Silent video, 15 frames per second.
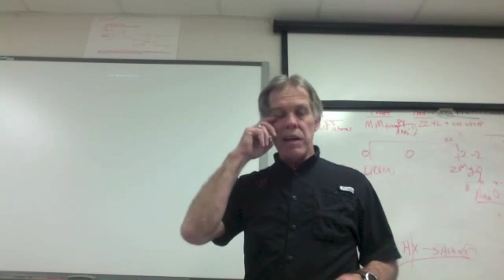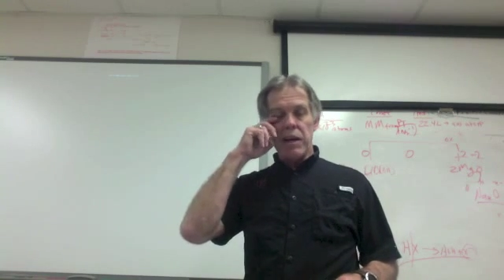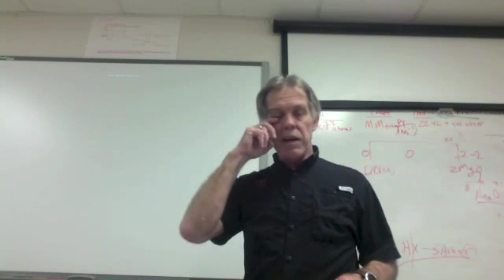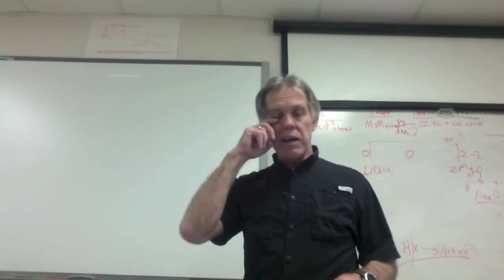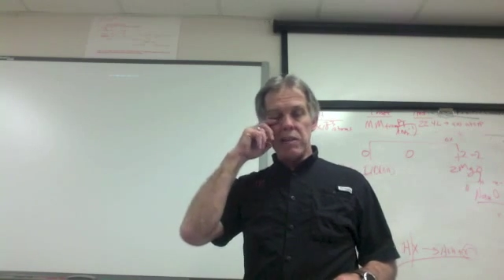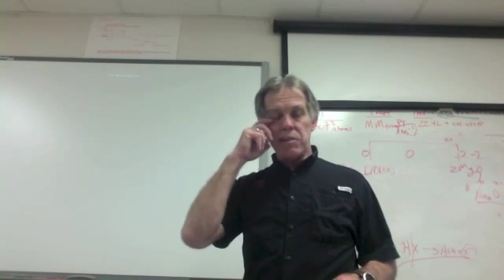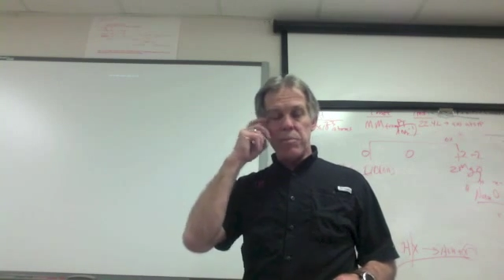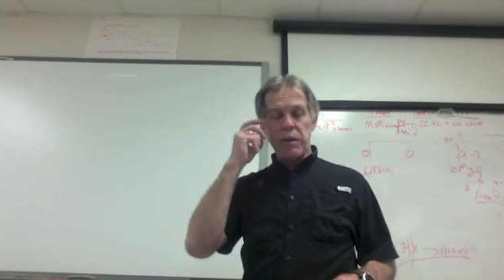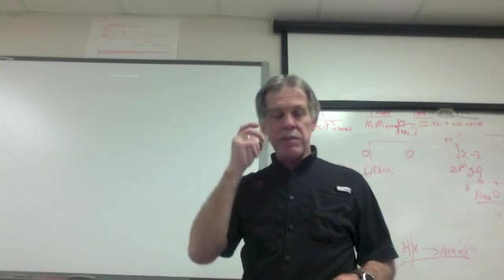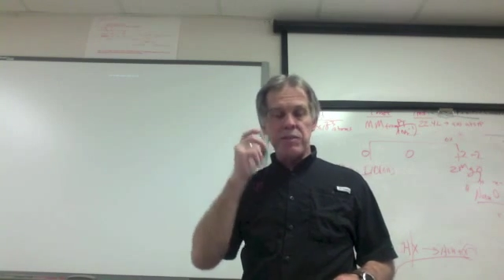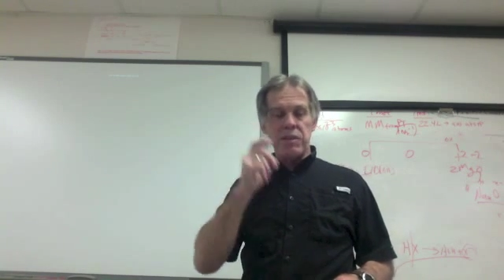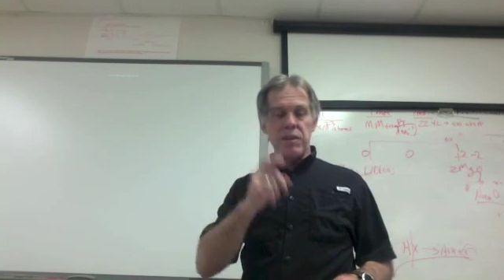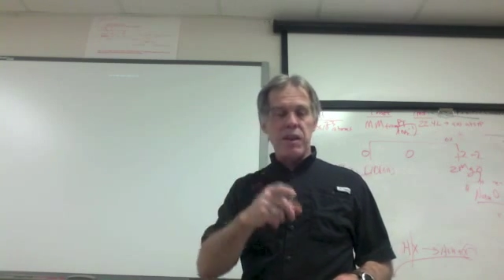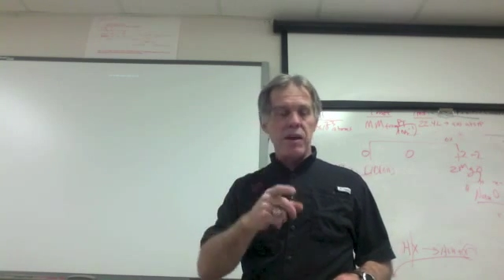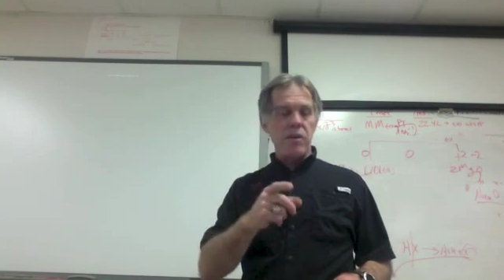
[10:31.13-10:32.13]

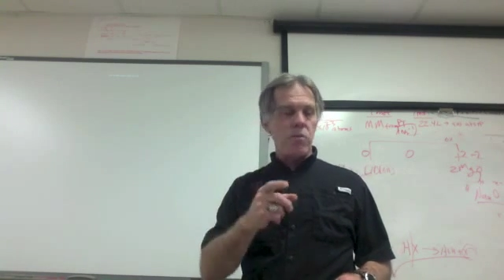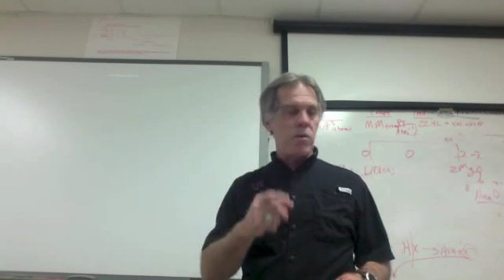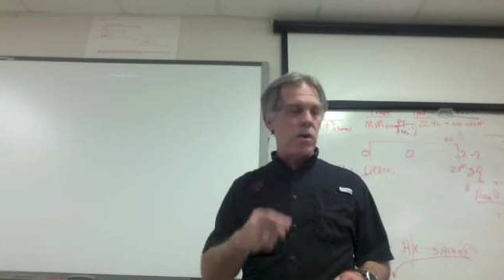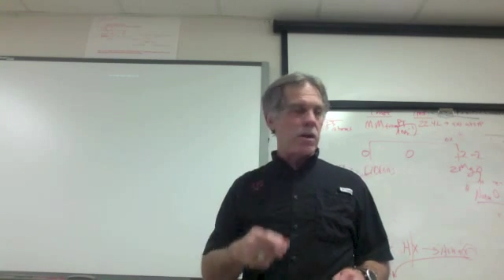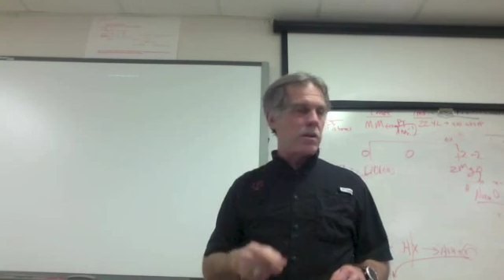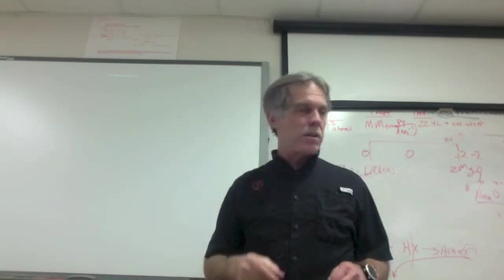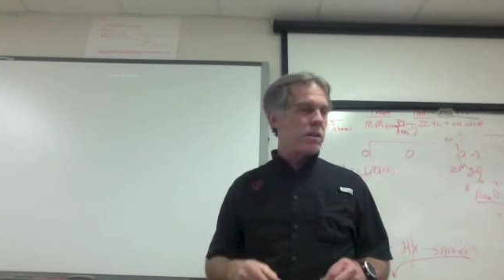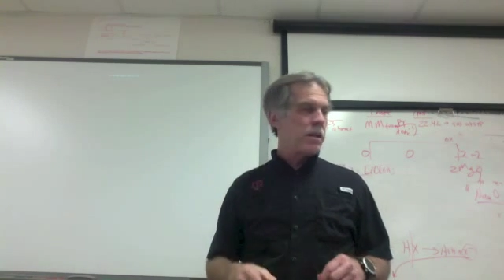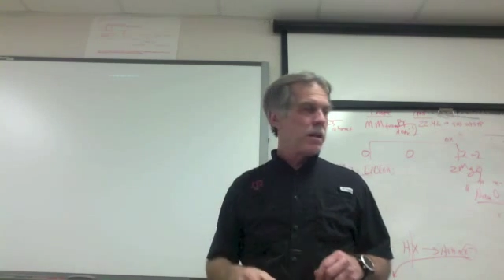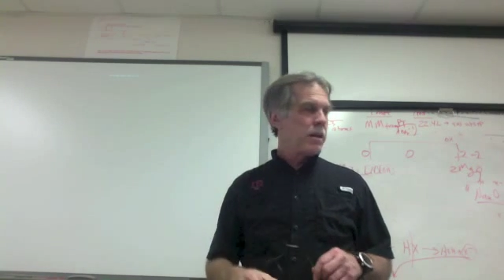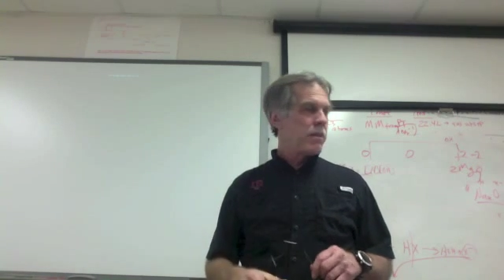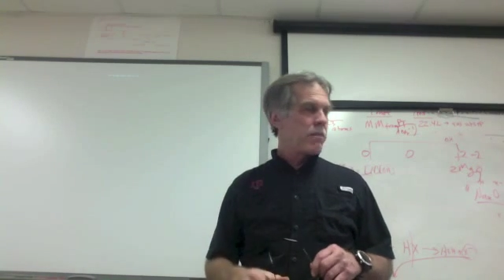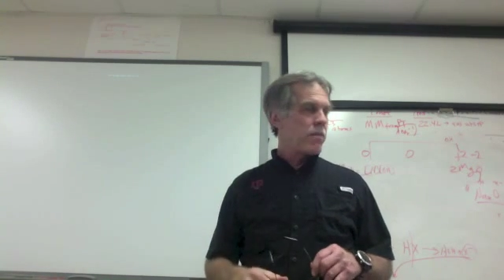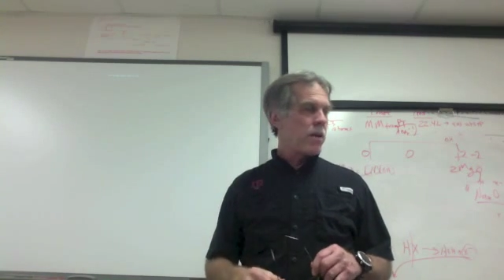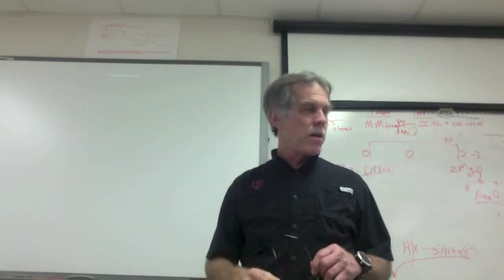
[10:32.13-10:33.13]
especially that one
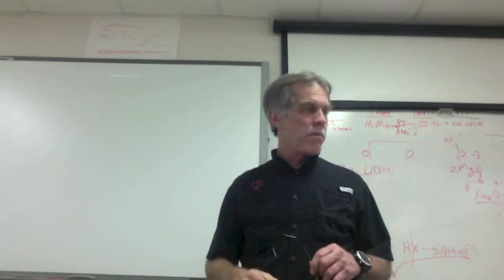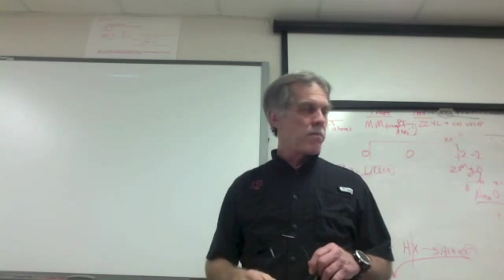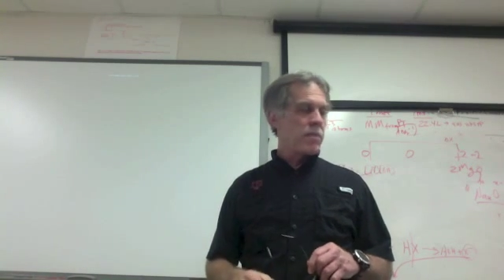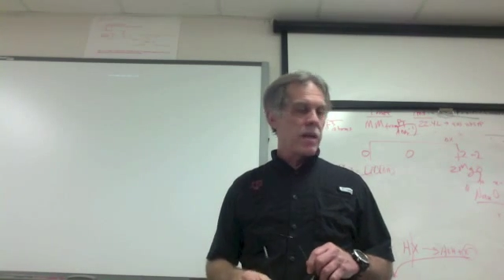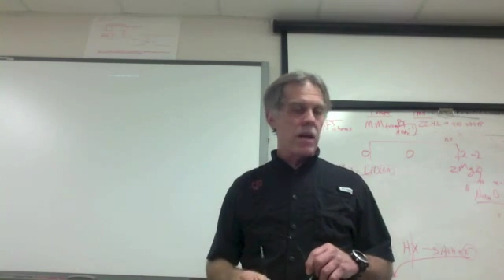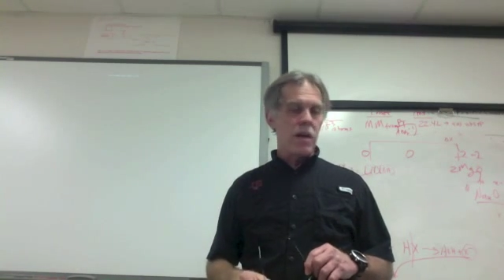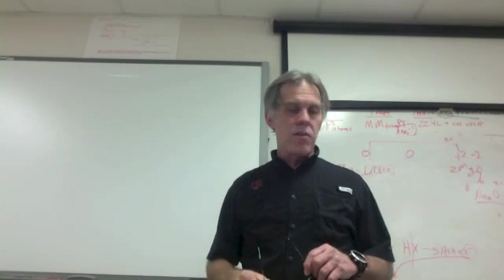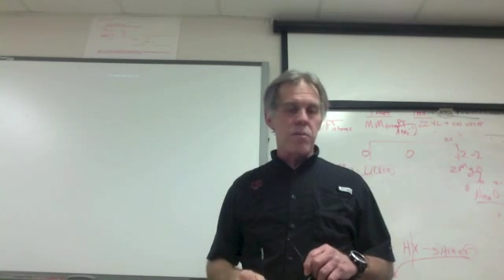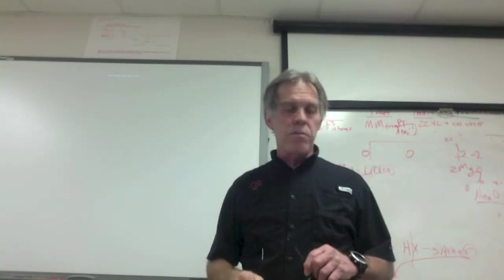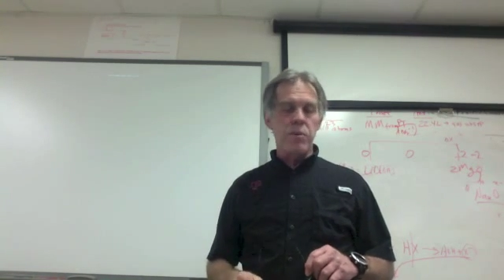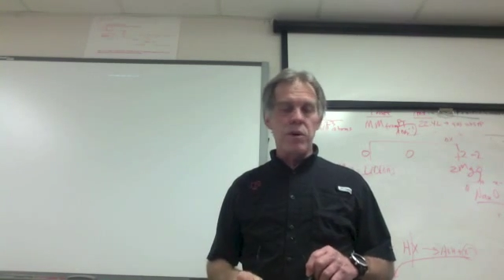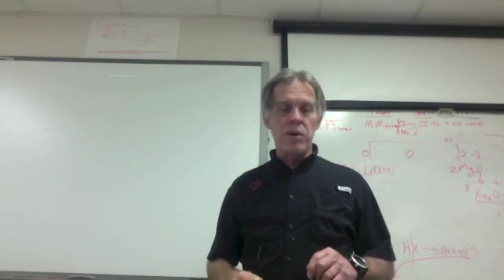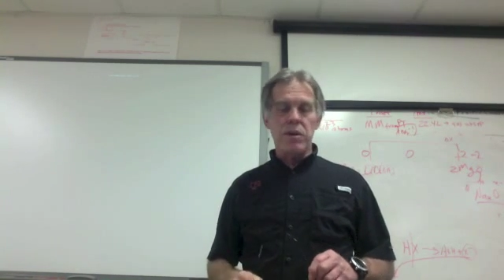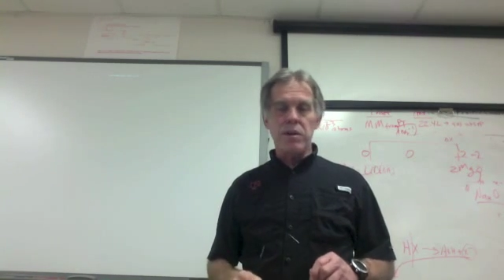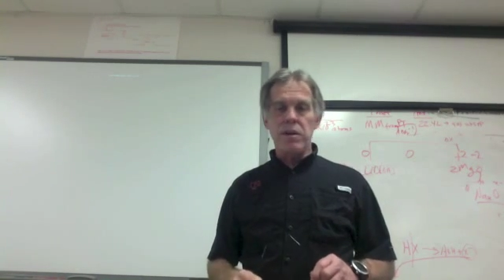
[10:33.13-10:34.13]
from the other
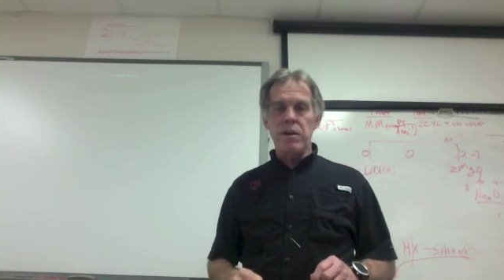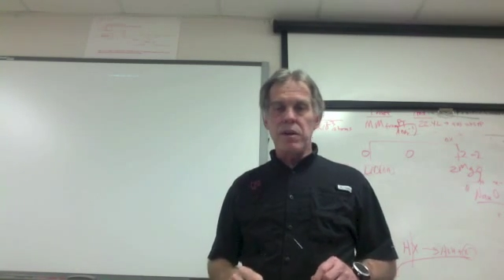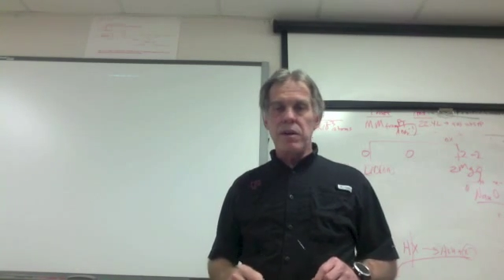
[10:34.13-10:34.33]
book.